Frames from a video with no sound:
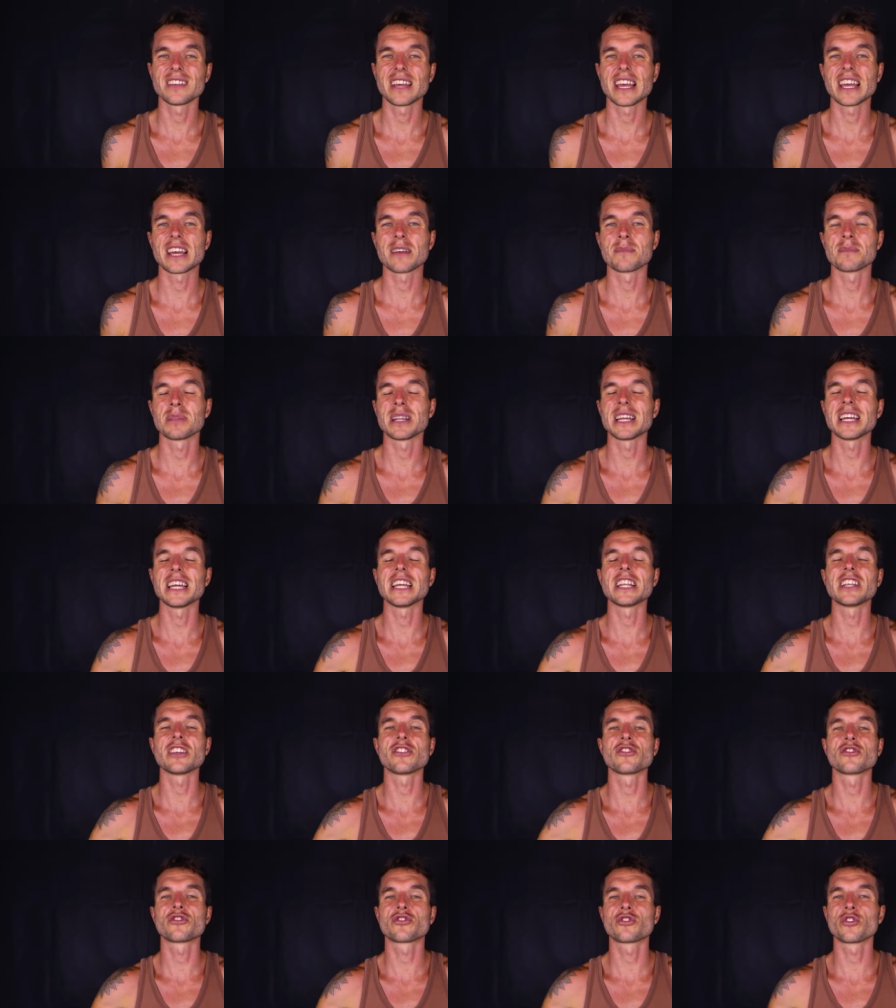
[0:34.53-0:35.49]
It completely
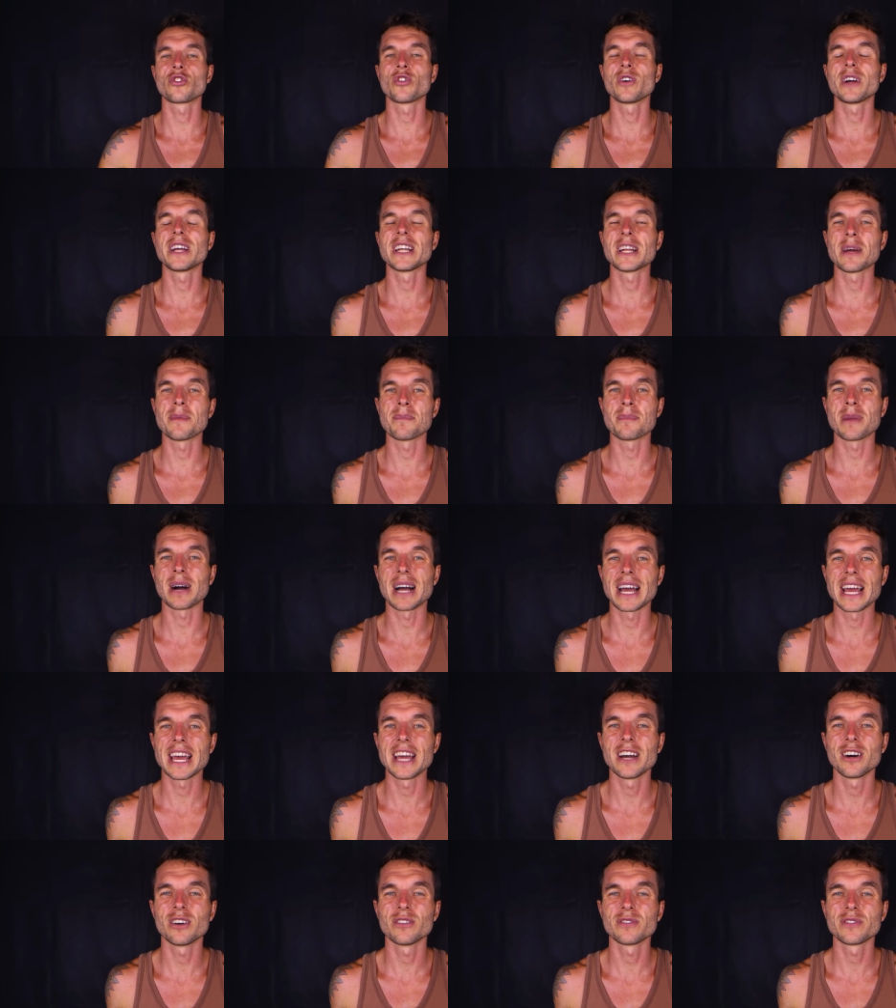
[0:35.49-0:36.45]
destroyed my
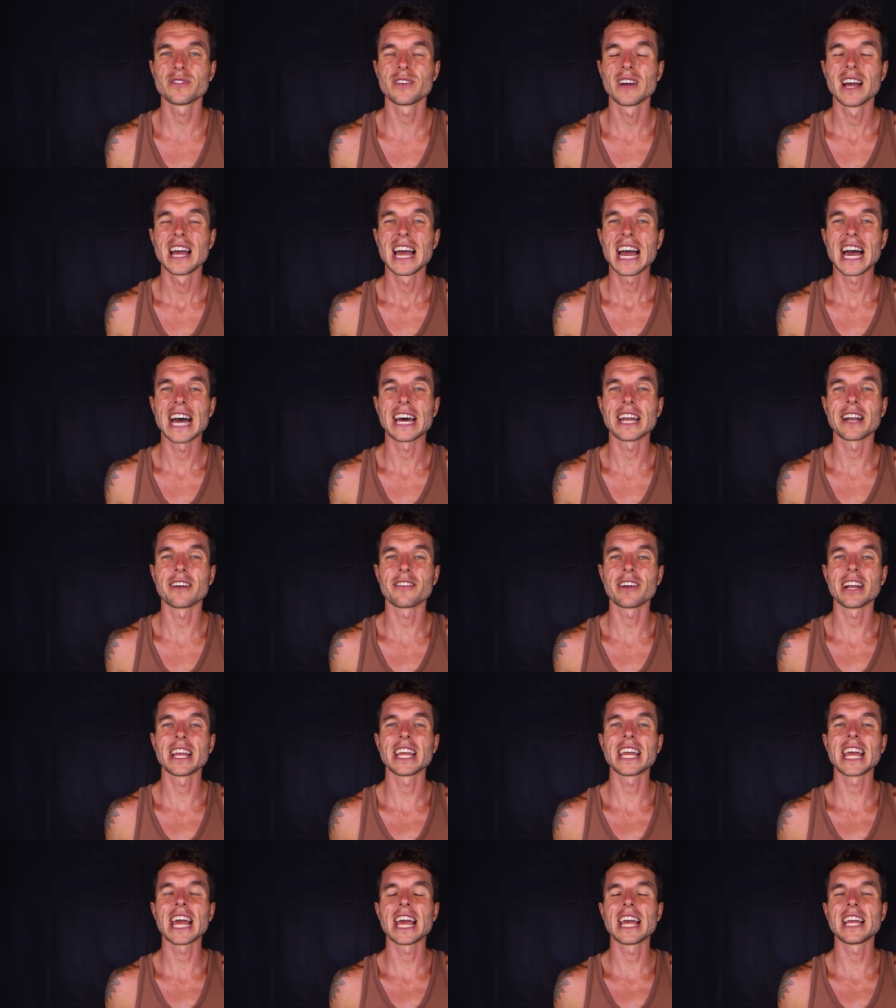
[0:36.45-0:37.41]
health and I
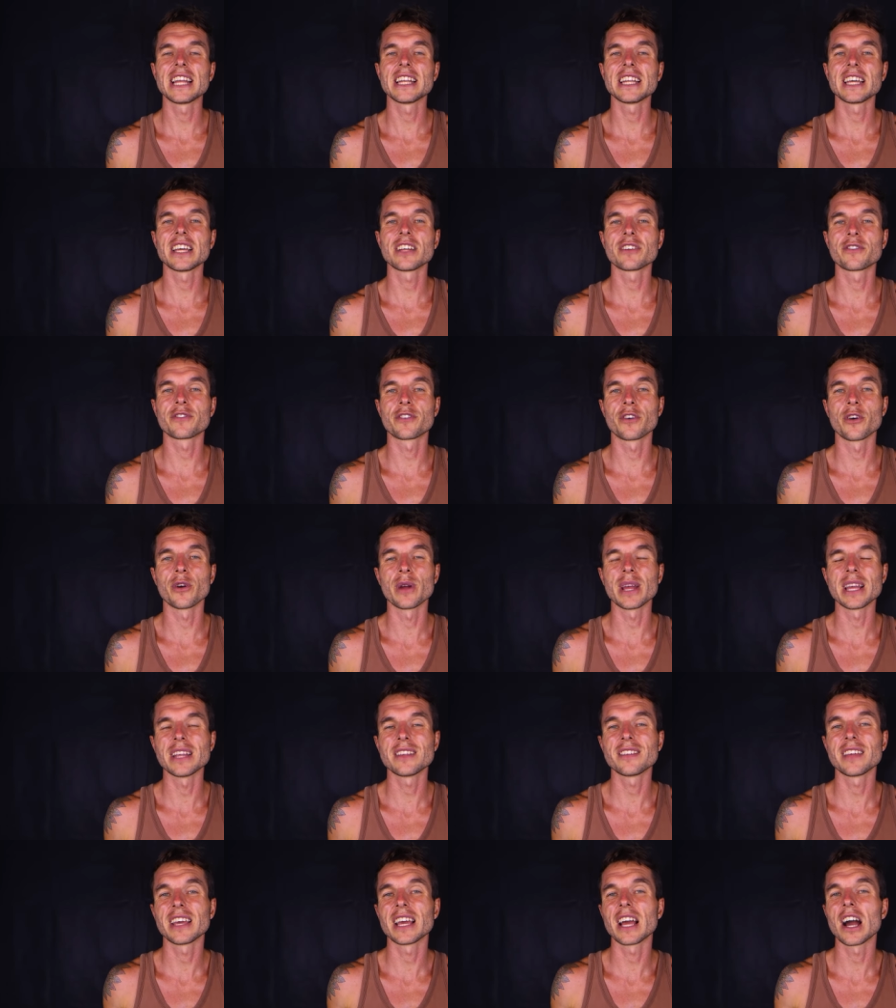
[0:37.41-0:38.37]
regained it through
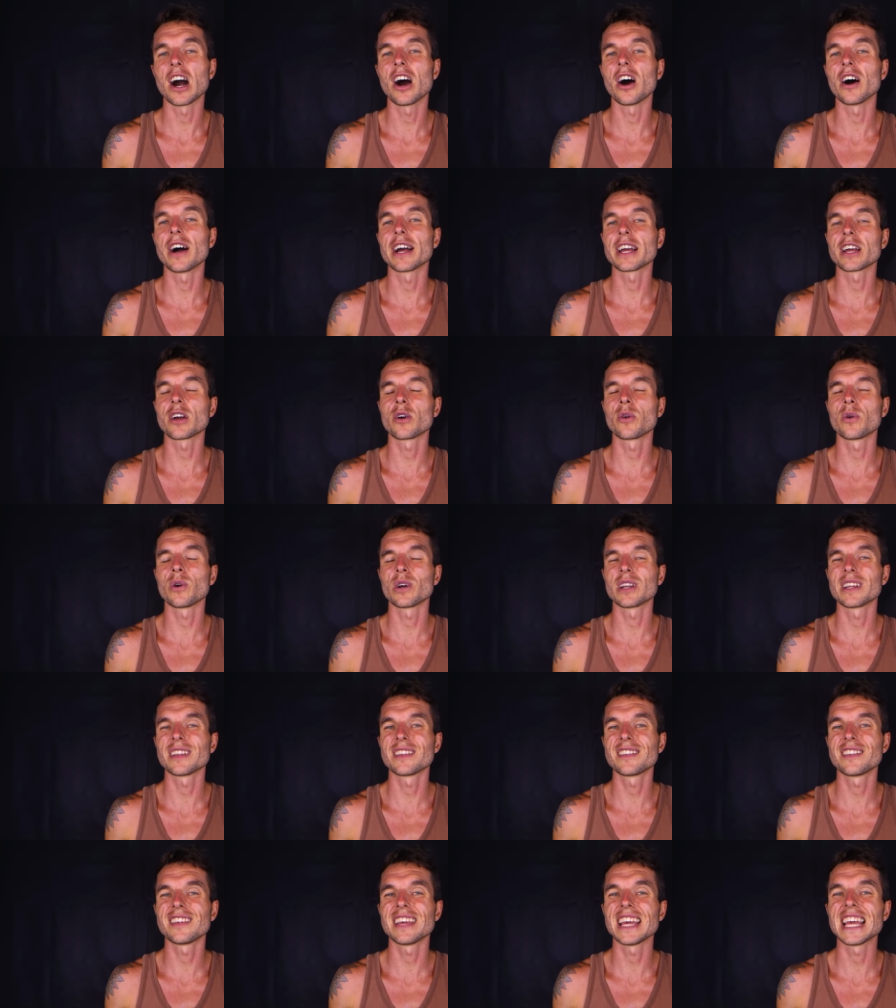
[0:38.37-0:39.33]
eating high
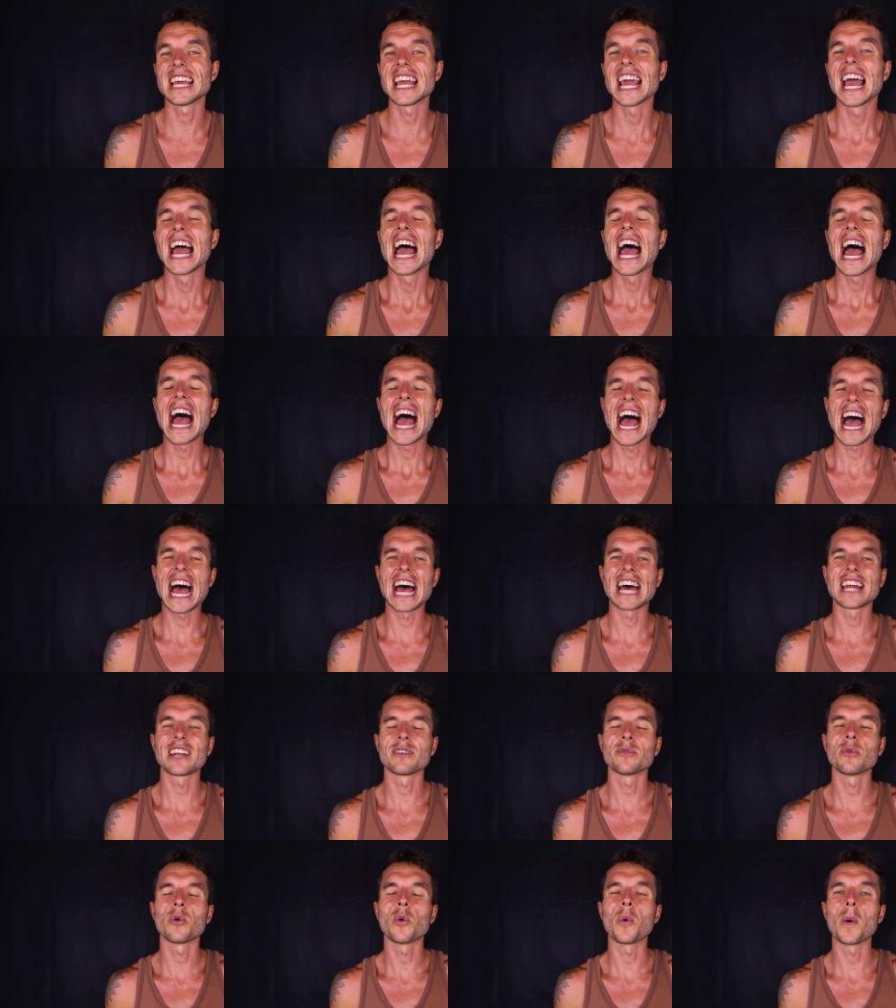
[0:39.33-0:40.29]
quality
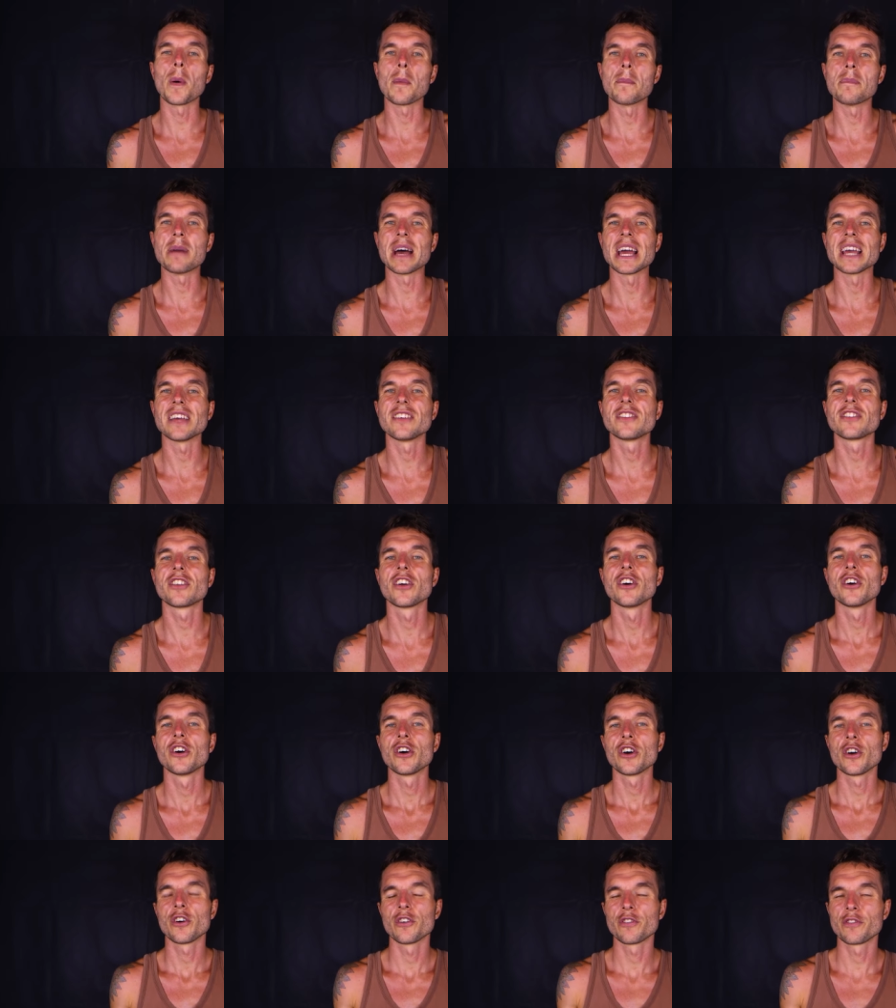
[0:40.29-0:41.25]
animal based
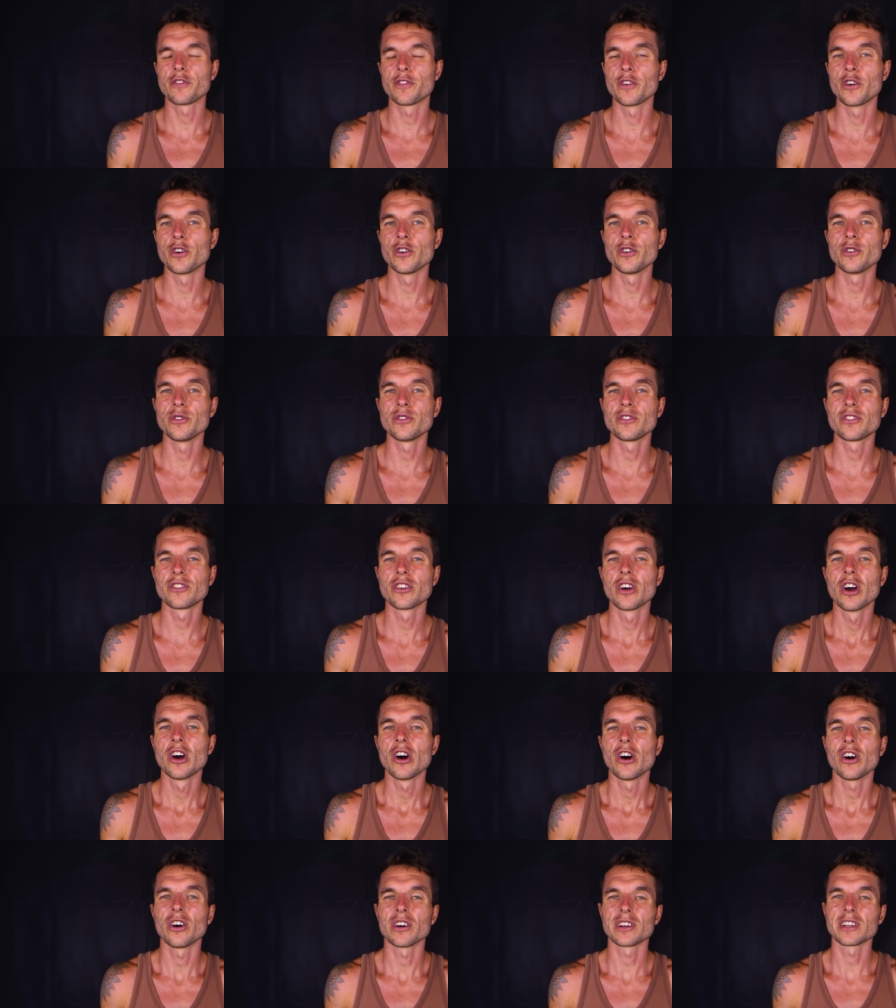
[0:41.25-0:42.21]
foods
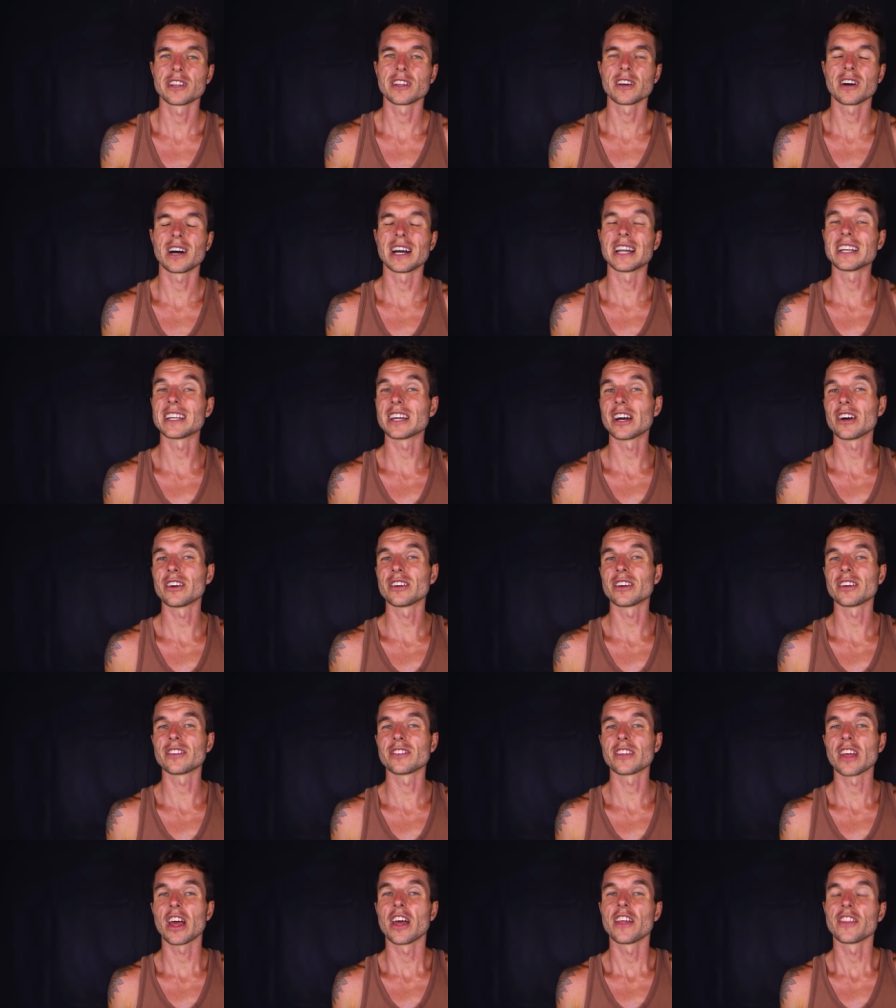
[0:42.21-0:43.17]
on a diet known
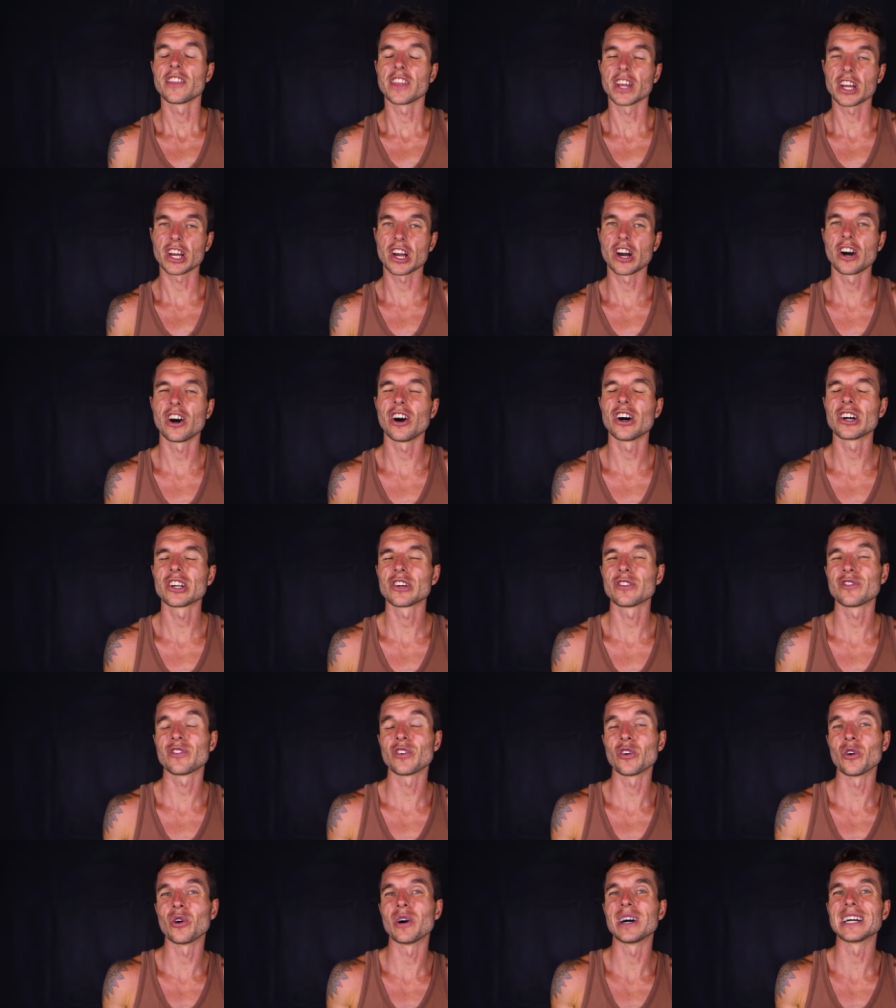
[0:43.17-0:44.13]
as the
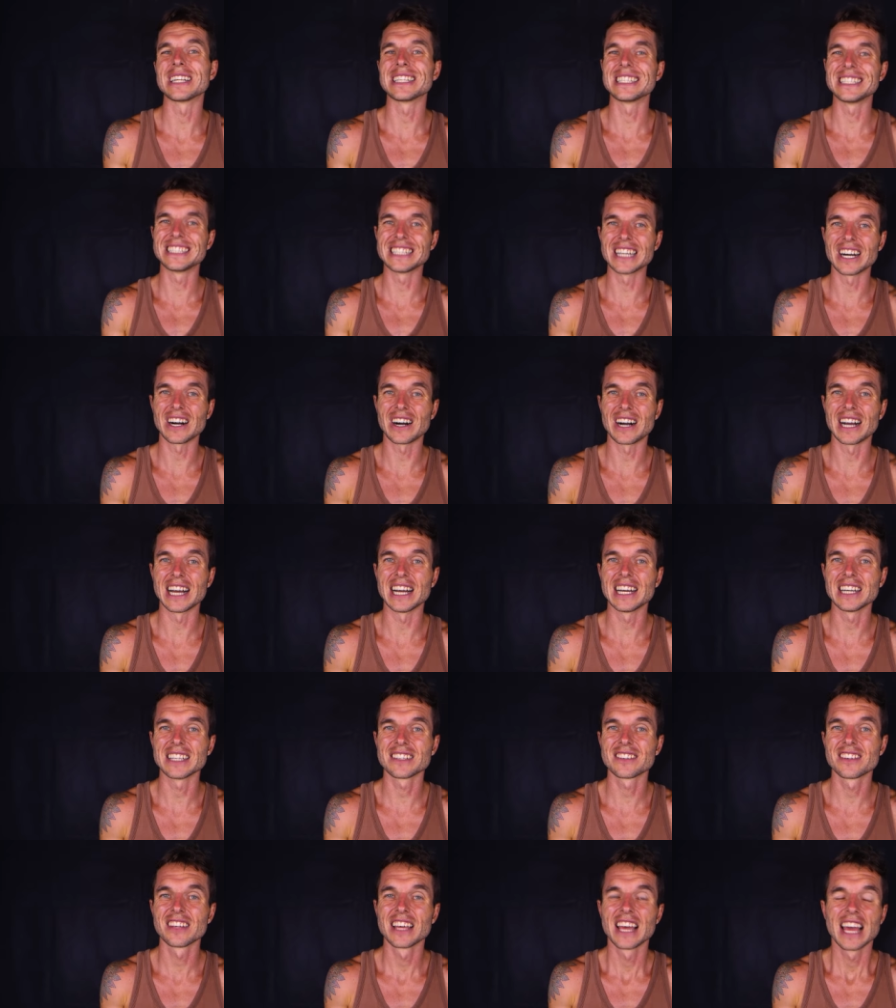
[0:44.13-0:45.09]
carnivore
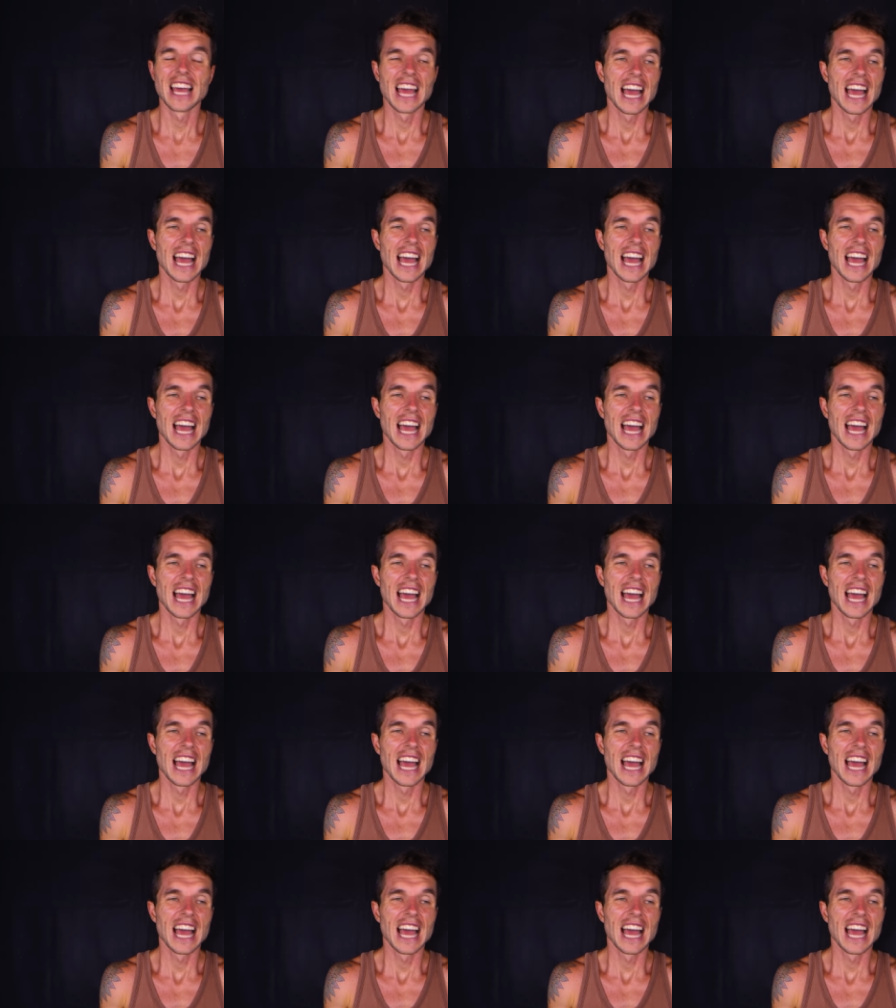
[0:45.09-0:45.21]
diet.